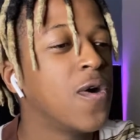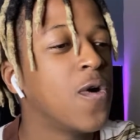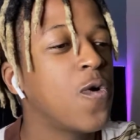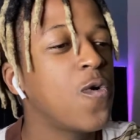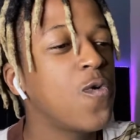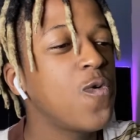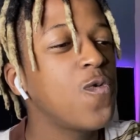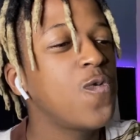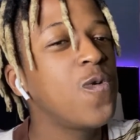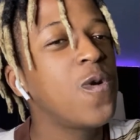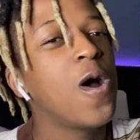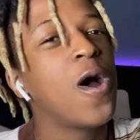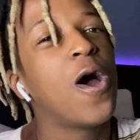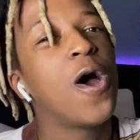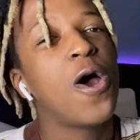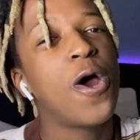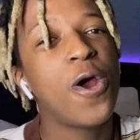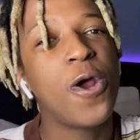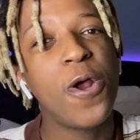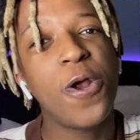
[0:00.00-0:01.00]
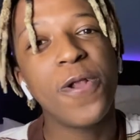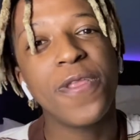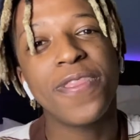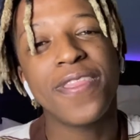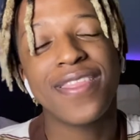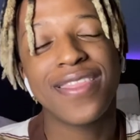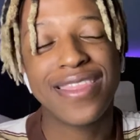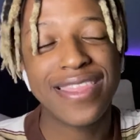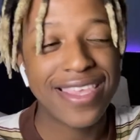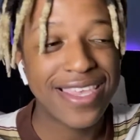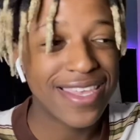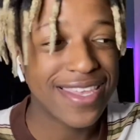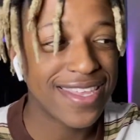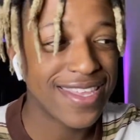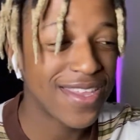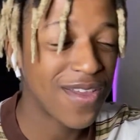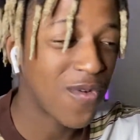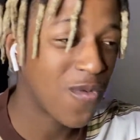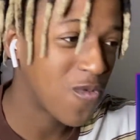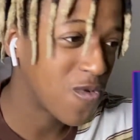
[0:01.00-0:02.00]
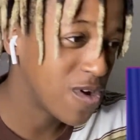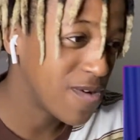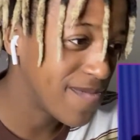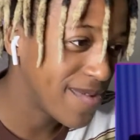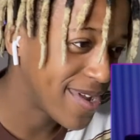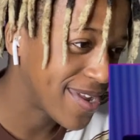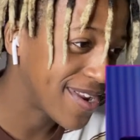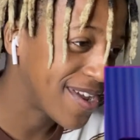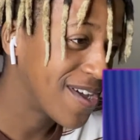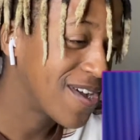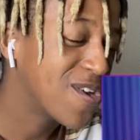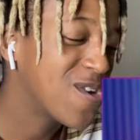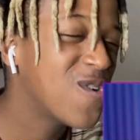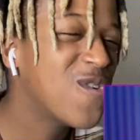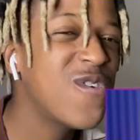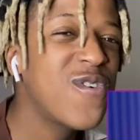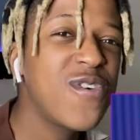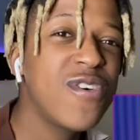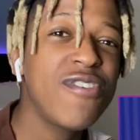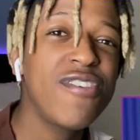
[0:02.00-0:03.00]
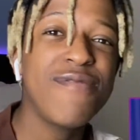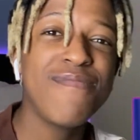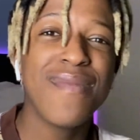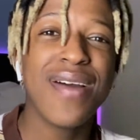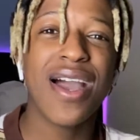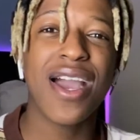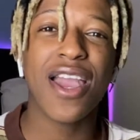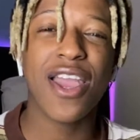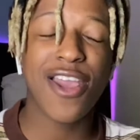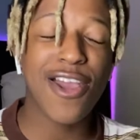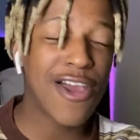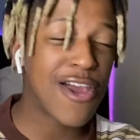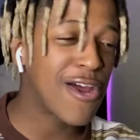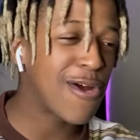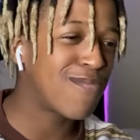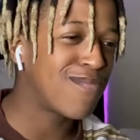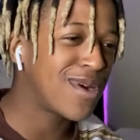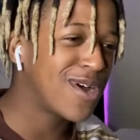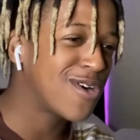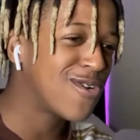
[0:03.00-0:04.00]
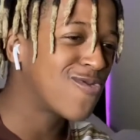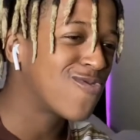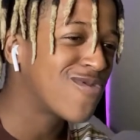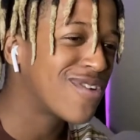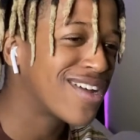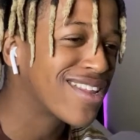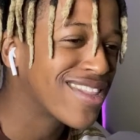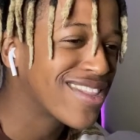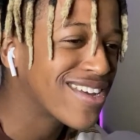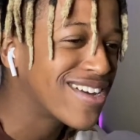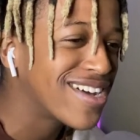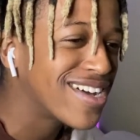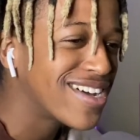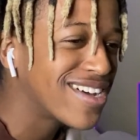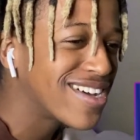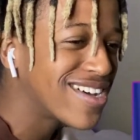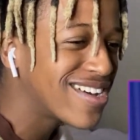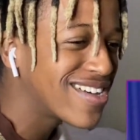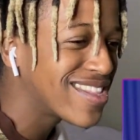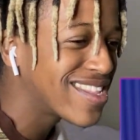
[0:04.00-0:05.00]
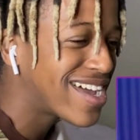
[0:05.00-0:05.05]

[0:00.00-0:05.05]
Who hurt this woman? My girl, bro, what the hell?